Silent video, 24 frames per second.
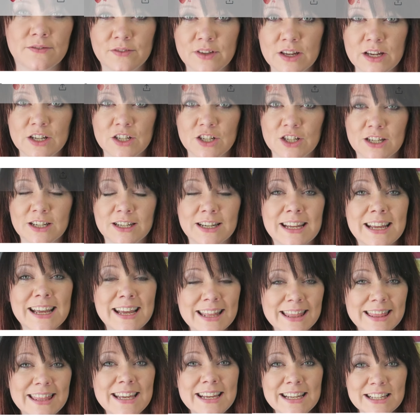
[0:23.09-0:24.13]
version.
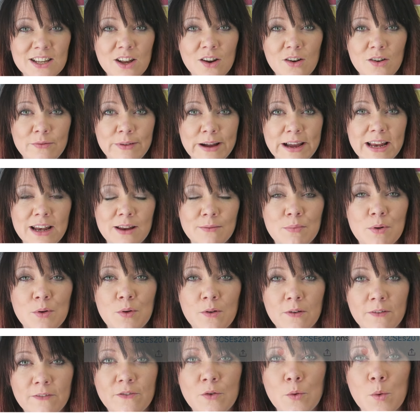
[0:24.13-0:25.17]
These are
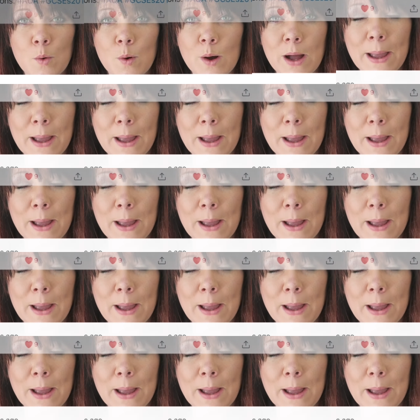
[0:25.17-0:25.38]
available for